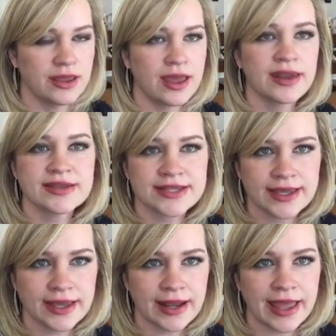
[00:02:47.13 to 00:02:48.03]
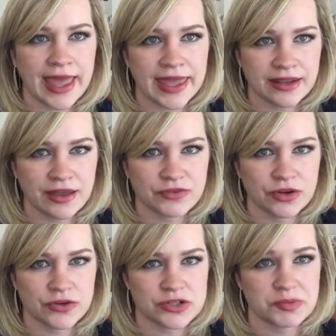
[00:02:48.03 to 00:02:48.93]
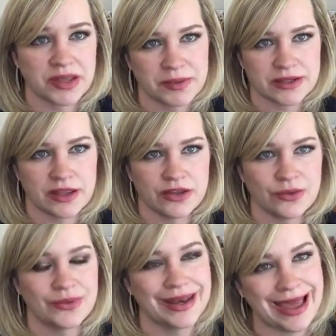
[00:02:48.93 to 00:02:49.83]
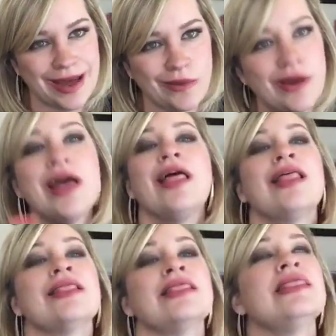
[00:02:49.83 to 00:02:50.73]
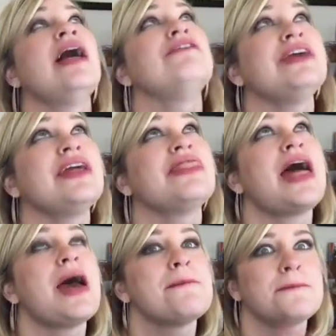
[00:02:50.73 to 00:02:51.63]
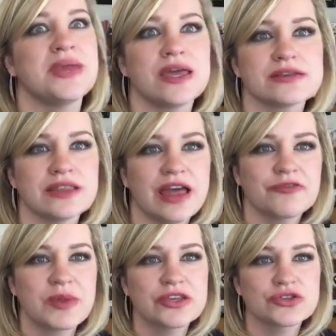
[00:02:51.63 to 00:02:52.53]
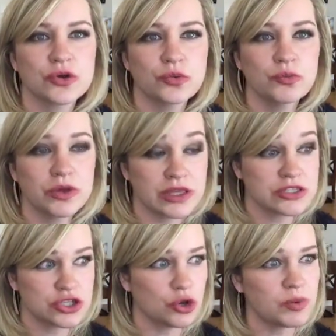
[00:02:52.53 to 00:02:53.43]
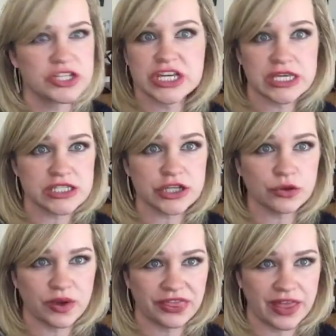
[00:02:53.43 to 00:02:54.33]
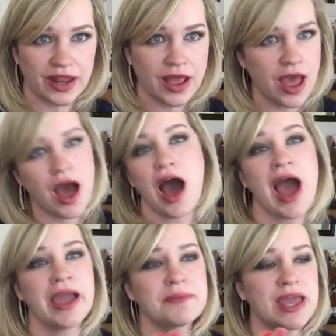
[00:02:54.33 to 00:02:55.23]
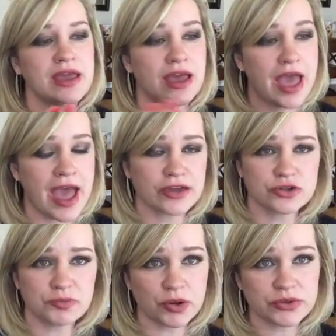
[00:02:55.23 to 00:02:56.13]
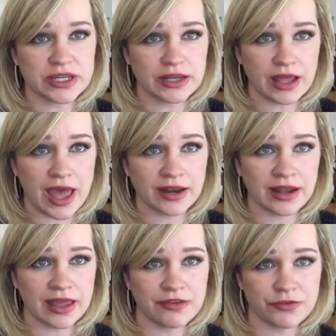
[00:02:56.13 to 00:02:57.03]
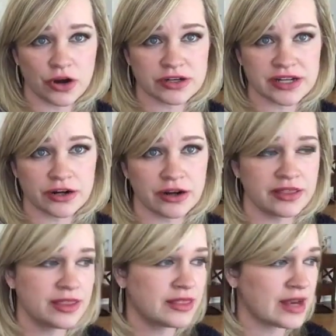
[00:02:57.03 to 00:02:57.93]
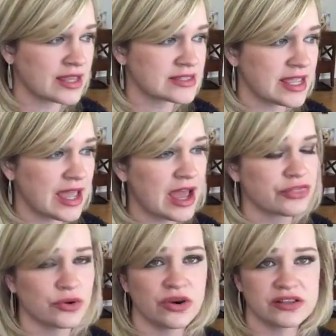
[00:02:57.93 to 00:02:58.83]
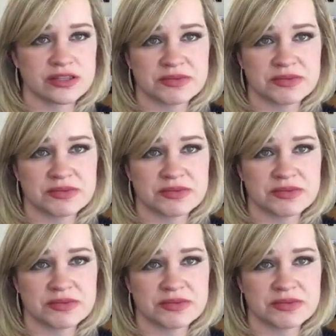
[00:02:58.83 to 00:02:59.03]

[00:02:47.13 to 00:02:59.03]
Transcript: And as a kid, I hated leftovers. But let me tell you, now, loving them because life is so much easier with it. I make extra protein at night for our dinner, and then the next day I throw it on some